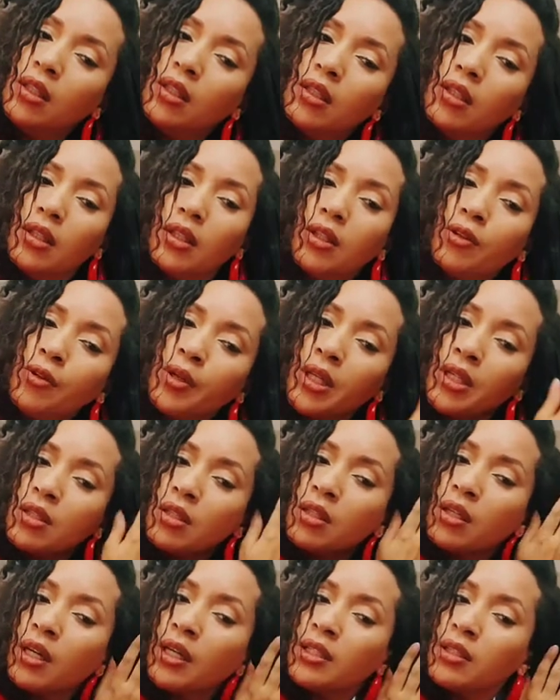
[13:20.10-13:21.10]
it creates a
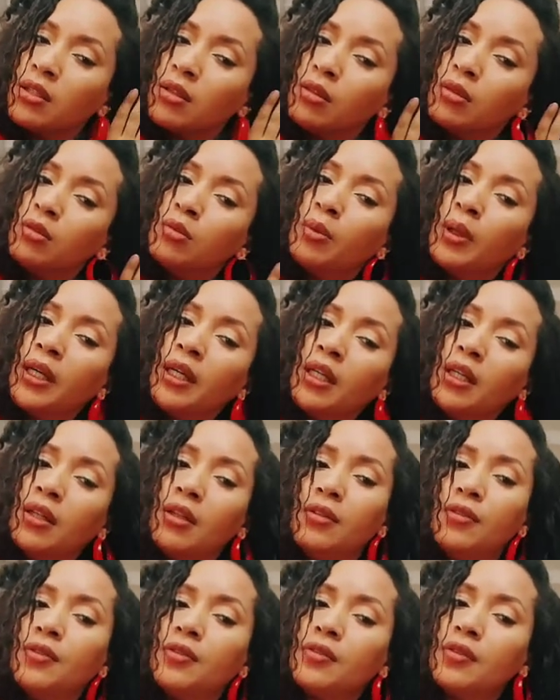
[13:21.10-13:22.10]
nice little wave.
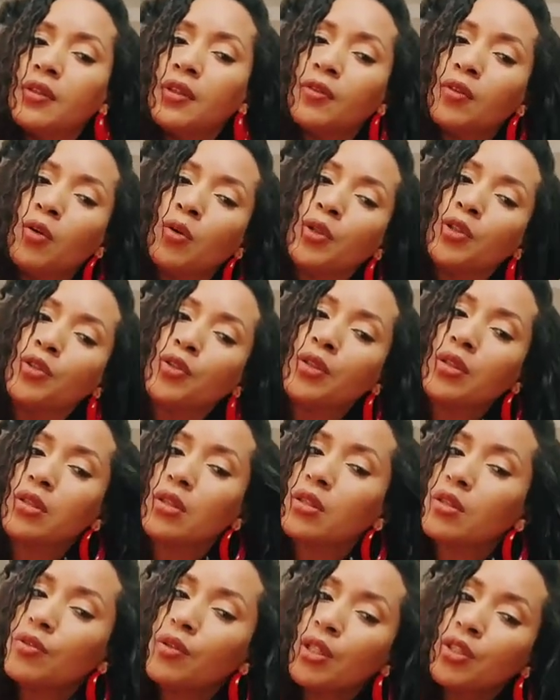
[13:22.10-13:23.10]
And of course, you can
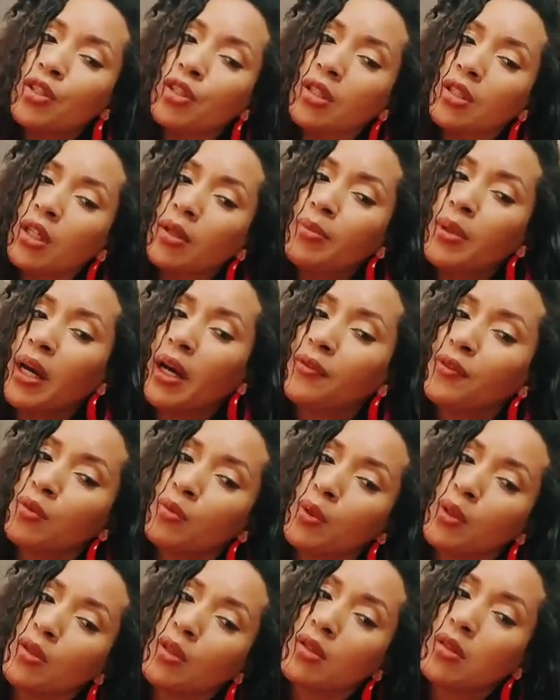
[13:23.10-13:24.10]
scrunch it up
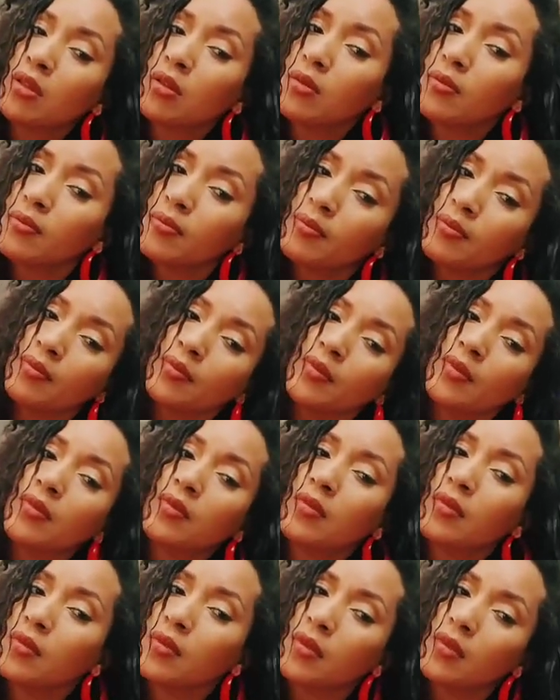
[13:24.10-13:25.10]
afterwards
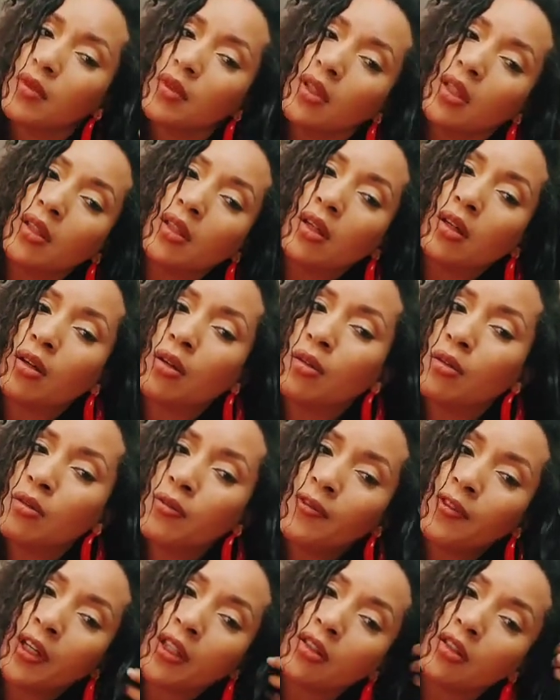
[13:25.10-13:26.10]
to get the curl
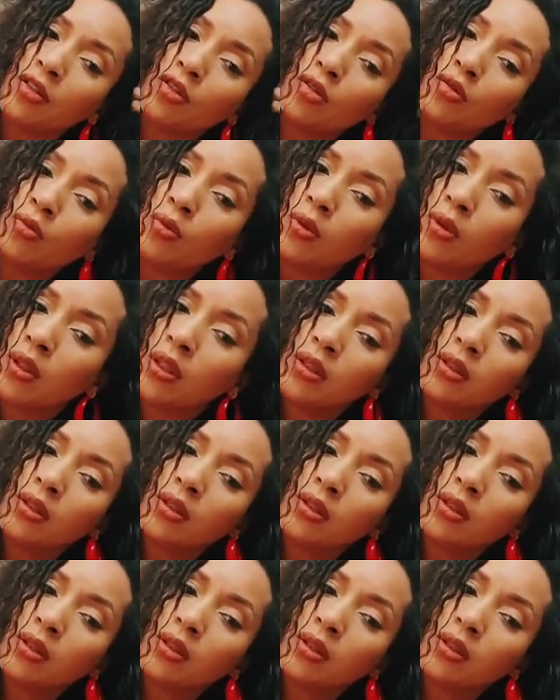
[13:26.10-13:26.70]
effect that you want.